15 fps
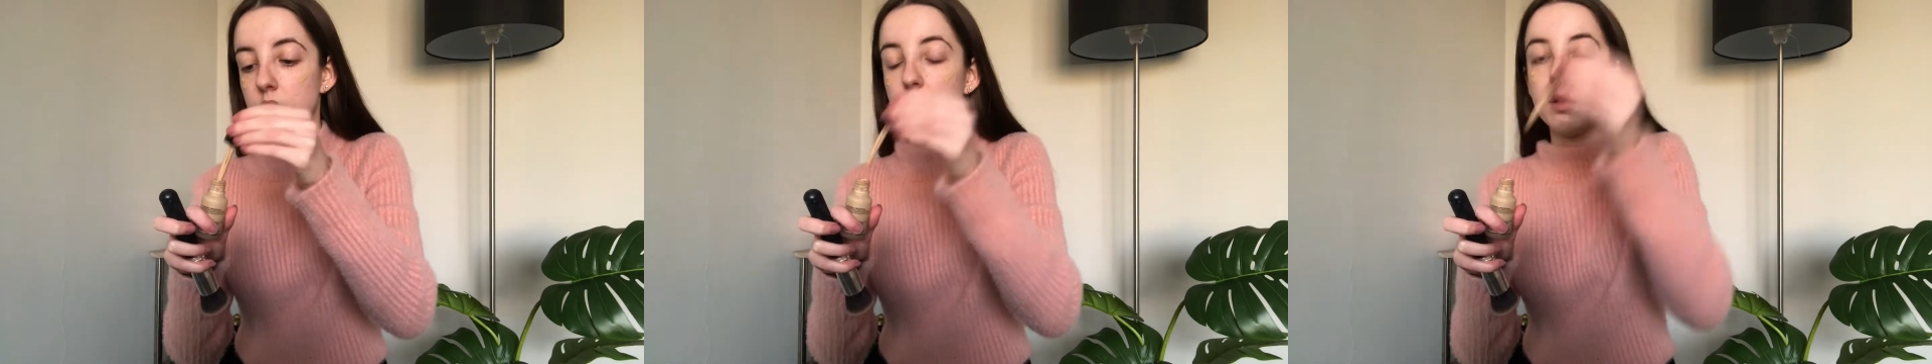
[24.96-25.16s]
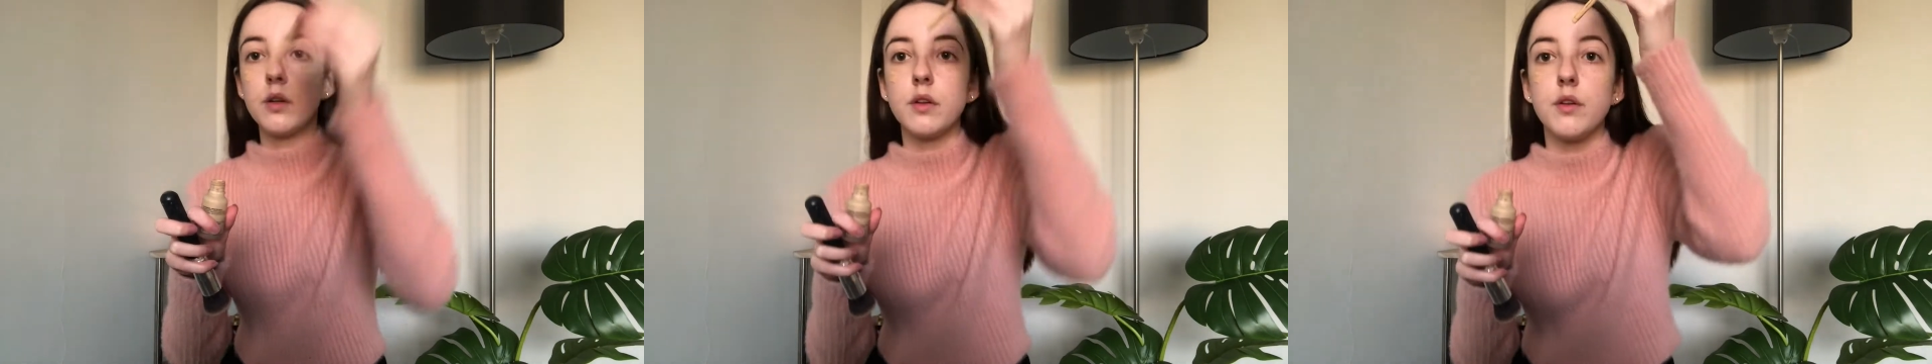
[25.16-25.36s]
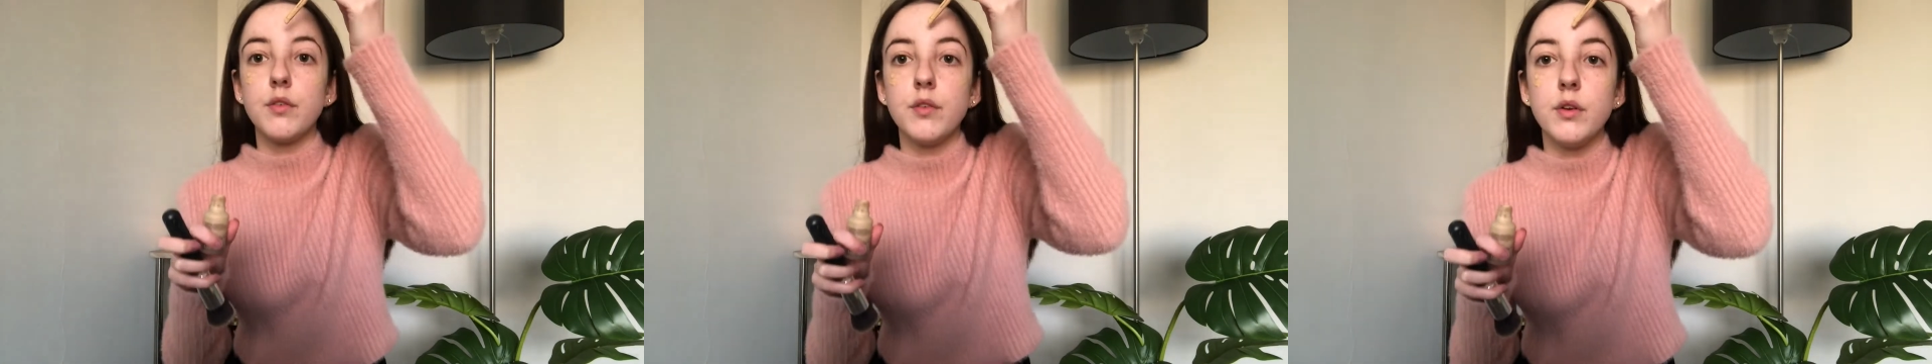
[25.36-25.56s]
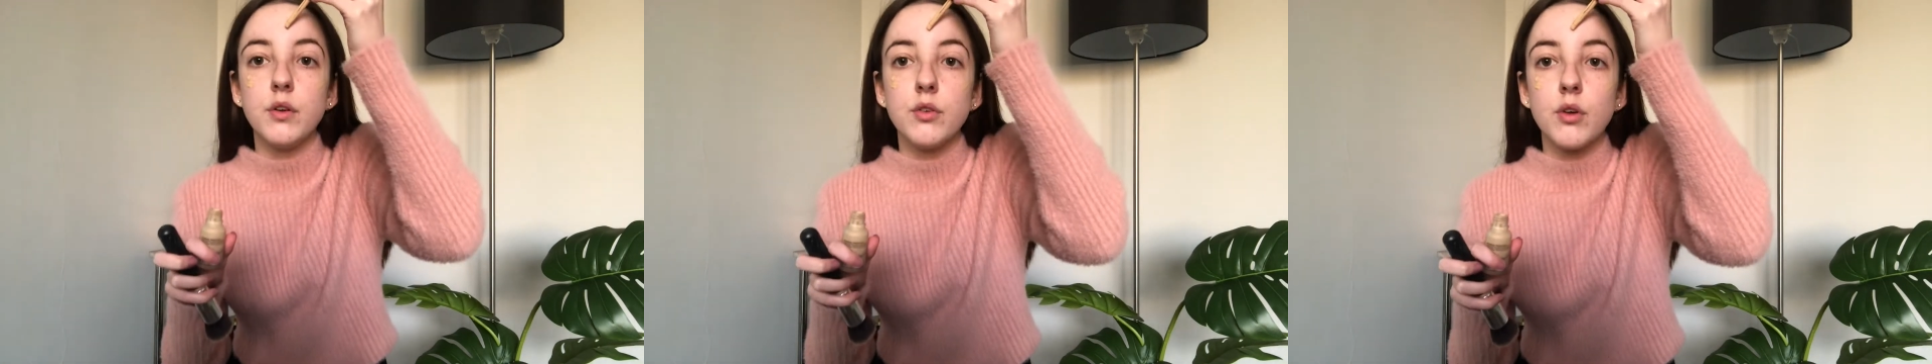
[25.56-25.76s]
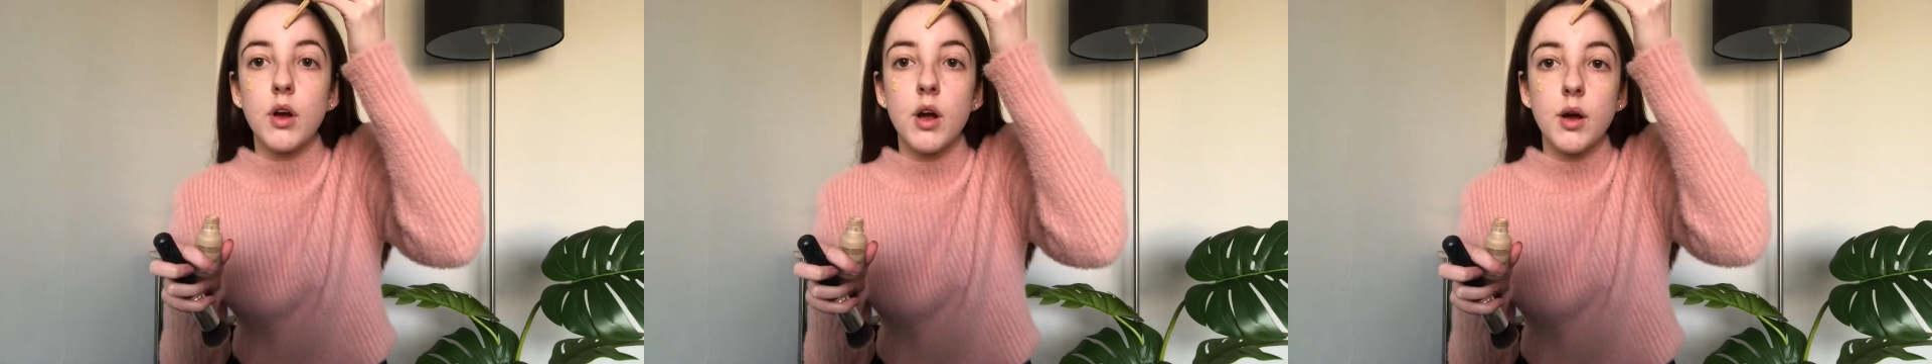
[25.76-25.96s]
Just a few
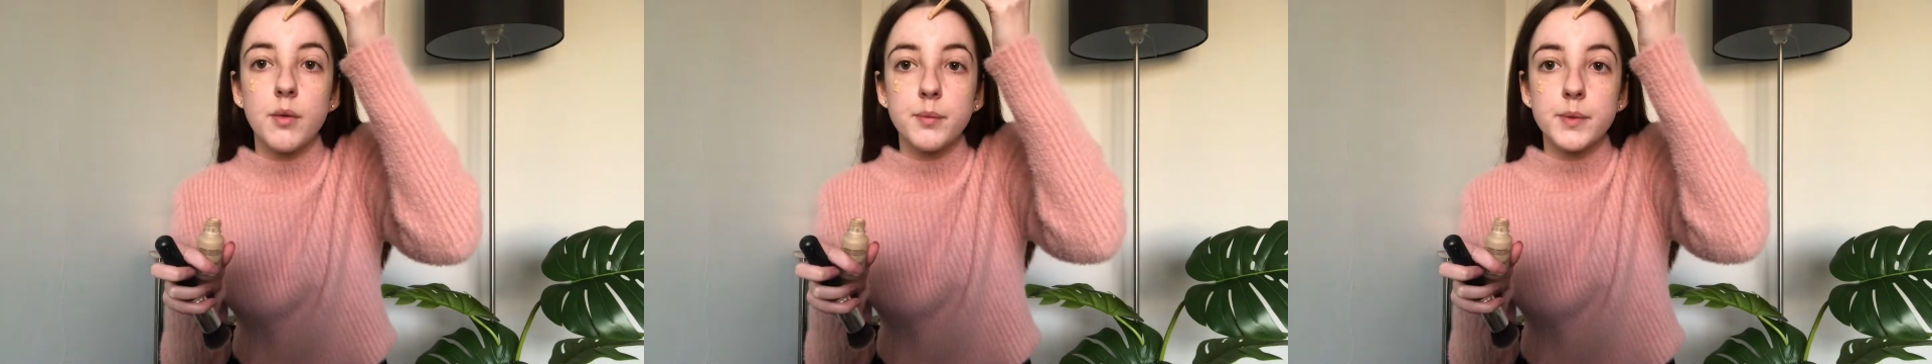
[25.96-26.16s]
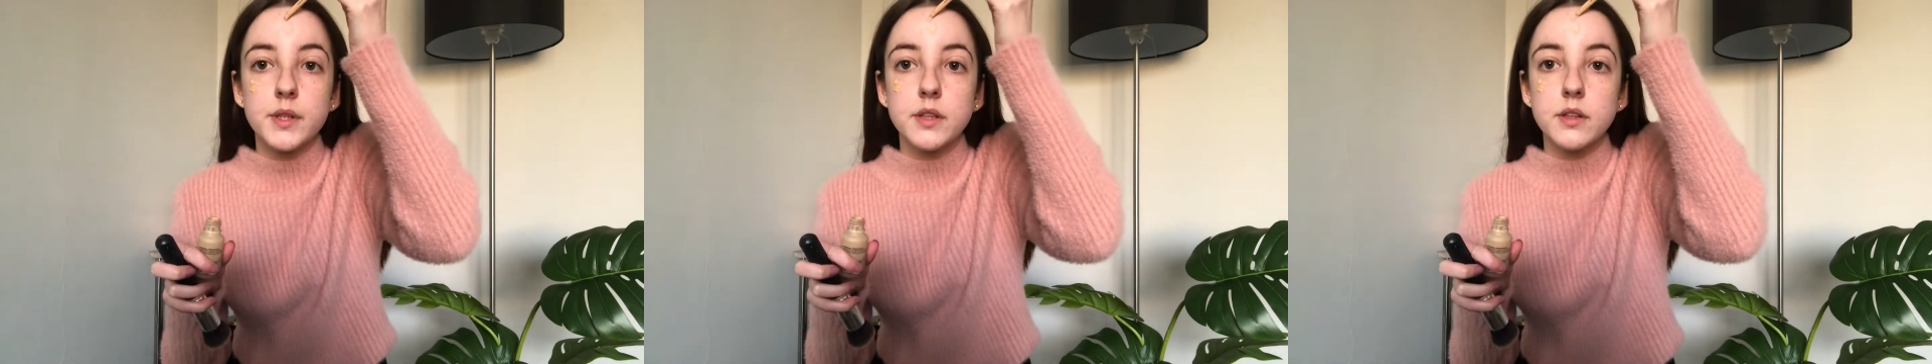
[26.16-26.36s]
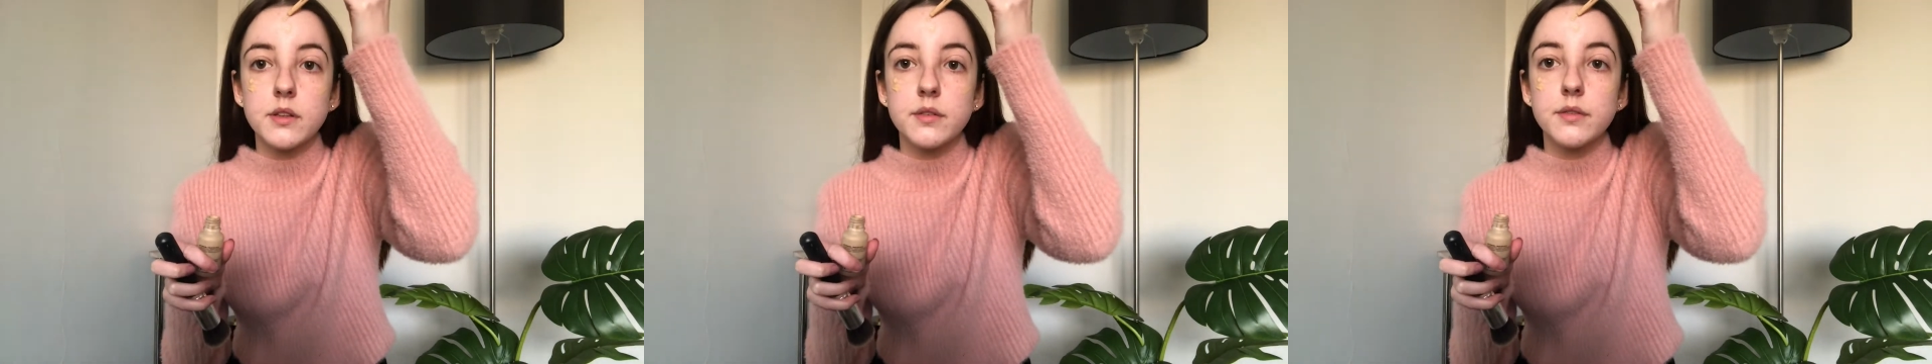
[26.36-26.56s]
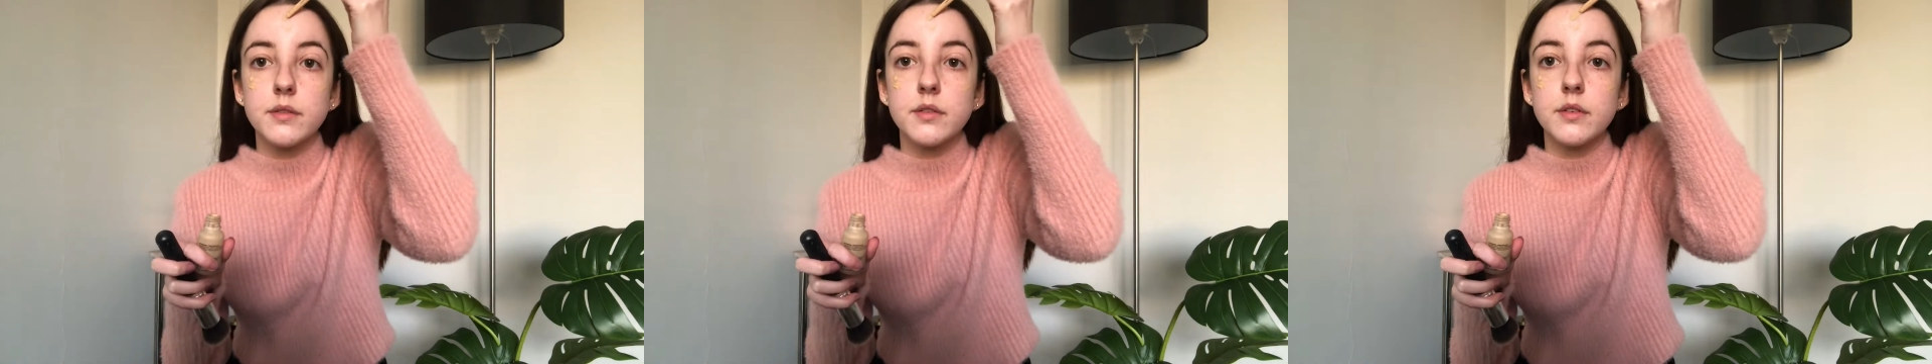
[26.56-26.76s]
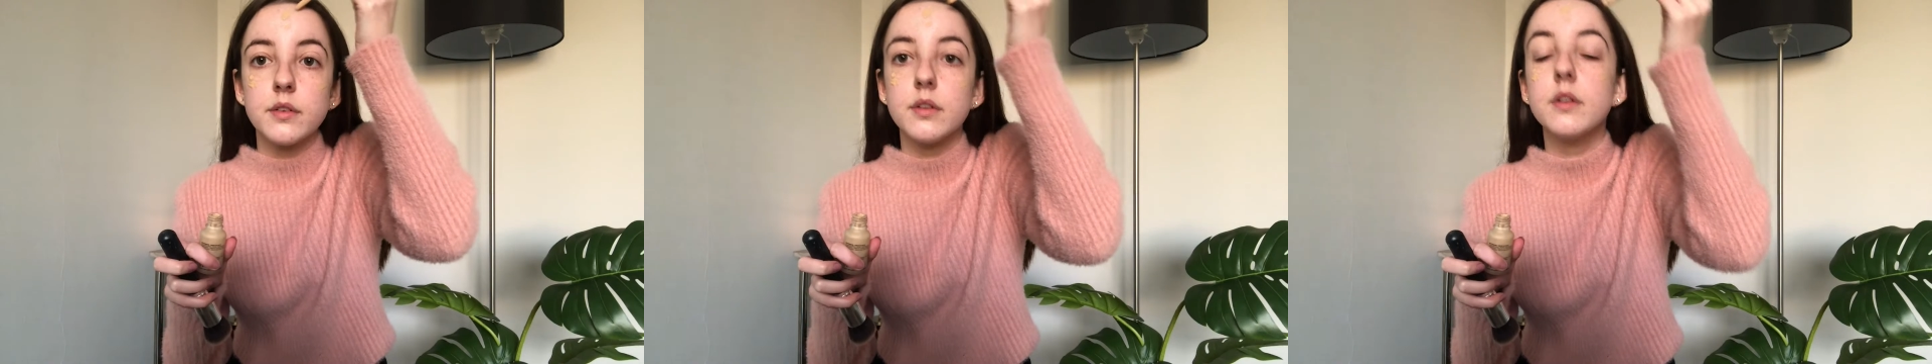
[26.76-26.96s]
drops.
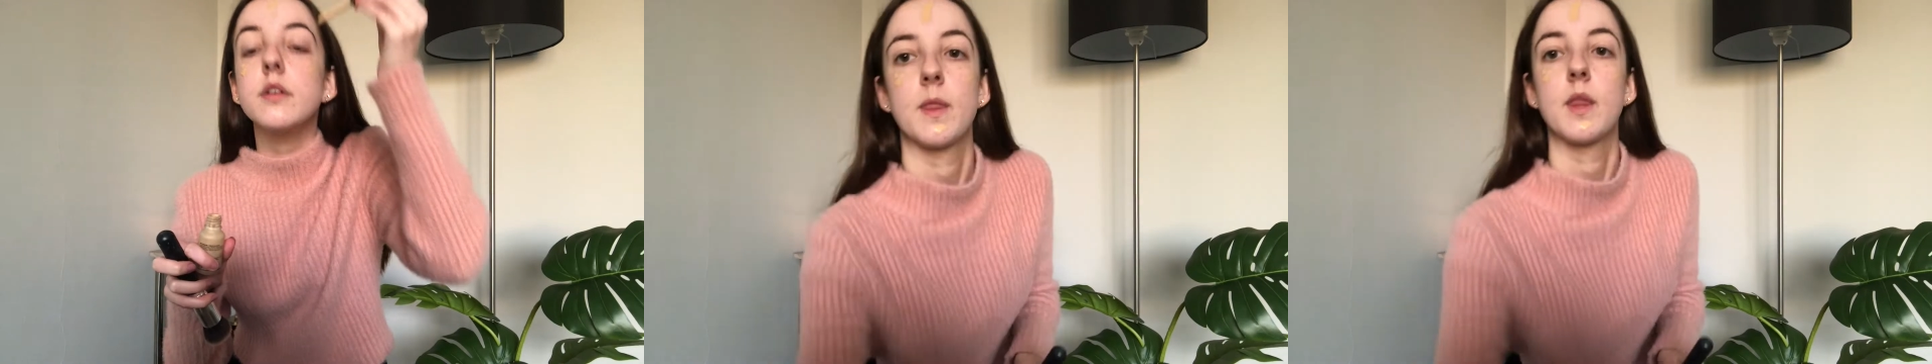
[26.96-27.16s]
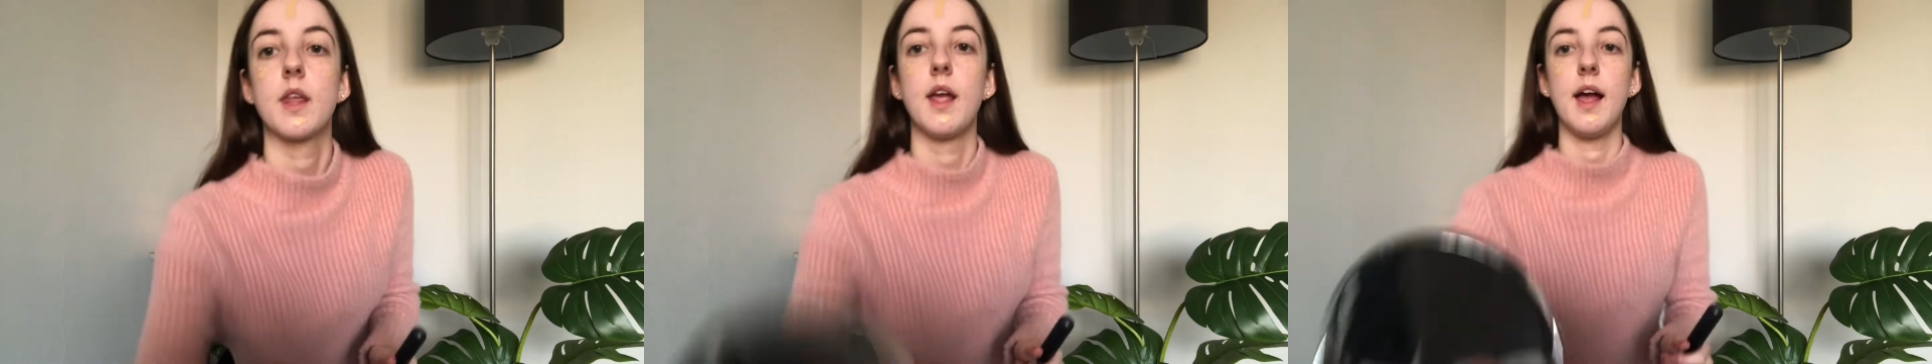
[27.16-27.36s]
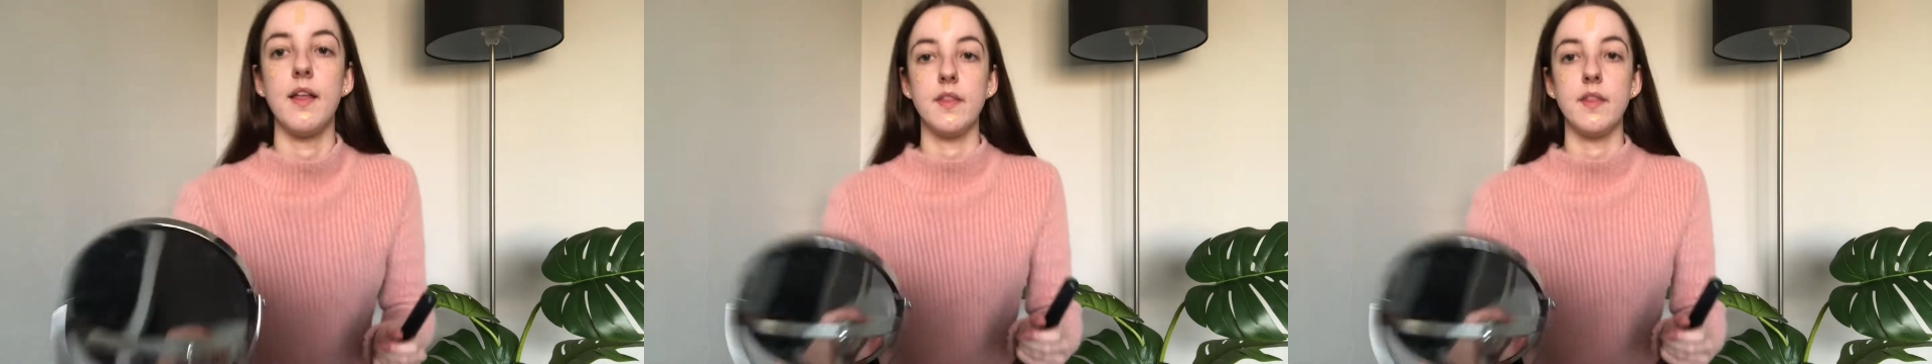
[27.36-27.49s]
And